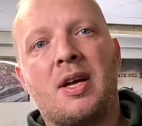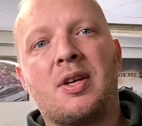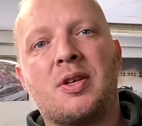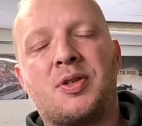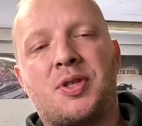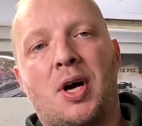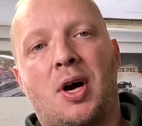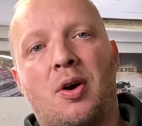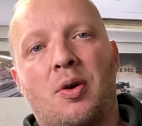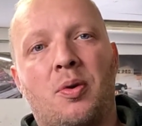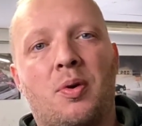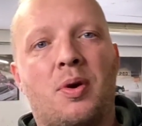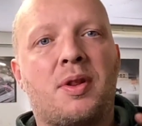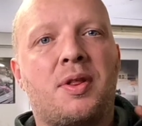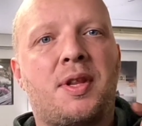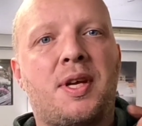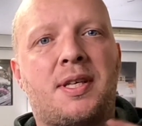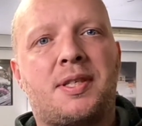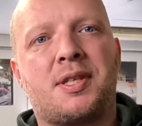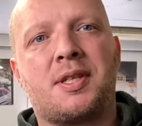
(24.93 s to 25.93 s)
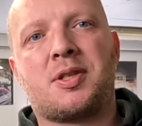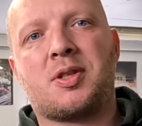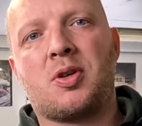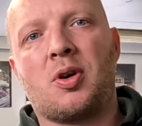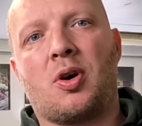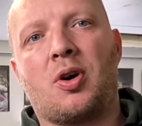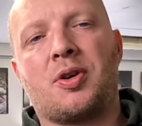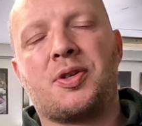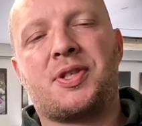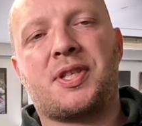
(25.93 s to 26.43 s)
So this is the
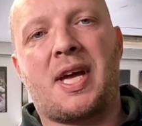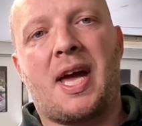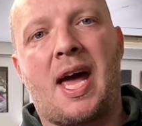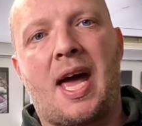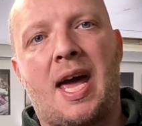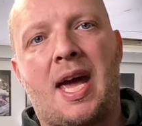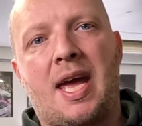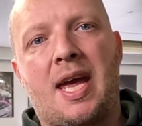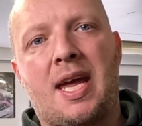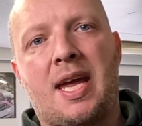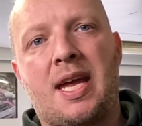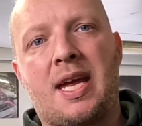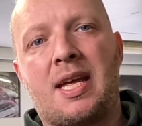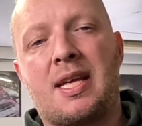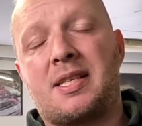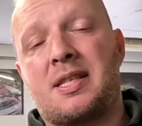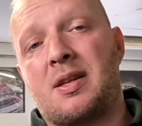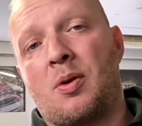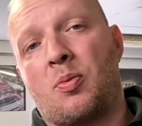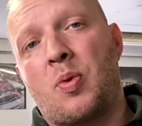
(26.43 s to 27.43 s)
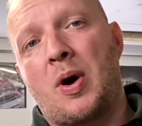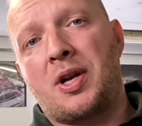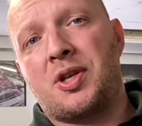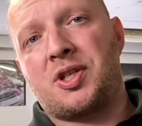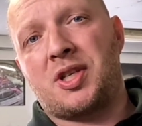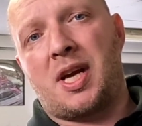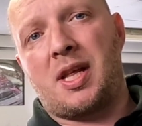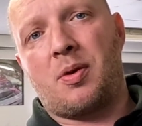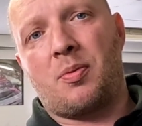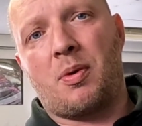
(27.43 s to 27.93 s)

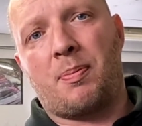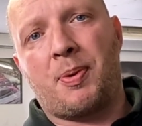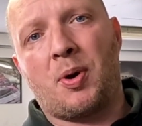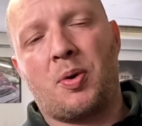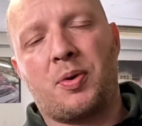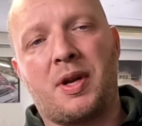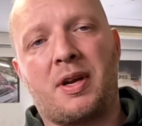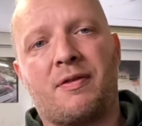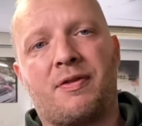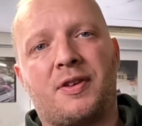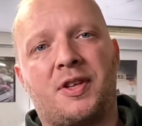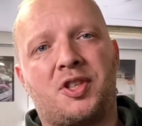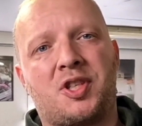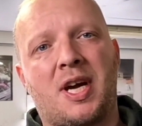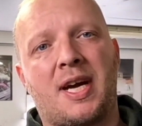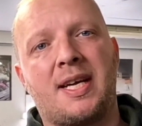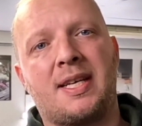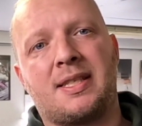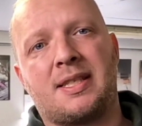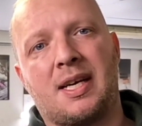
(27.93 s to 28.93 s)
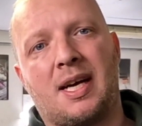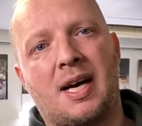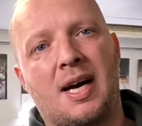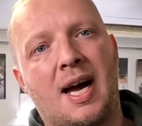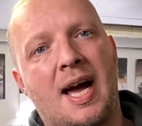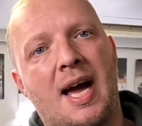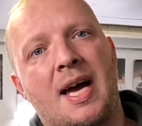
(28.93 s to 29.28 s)
1J that we're building for the Chaser,